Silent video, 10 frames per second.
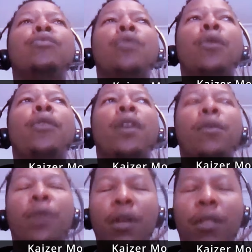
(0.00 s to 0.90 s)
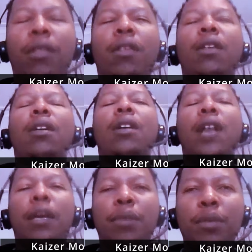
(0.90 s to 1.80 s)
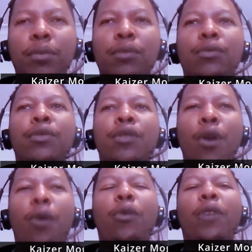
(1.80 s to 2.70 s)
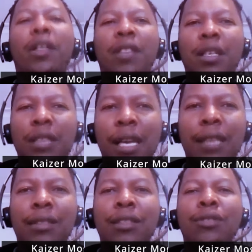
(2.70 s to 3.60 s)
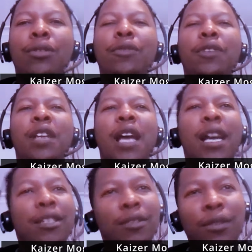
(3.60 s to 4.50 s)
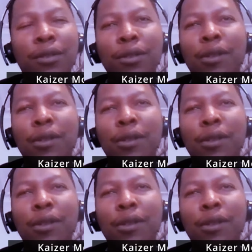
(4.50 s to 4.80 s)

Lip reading: know their worth. Like people know that they're talented. So if you're an asshole,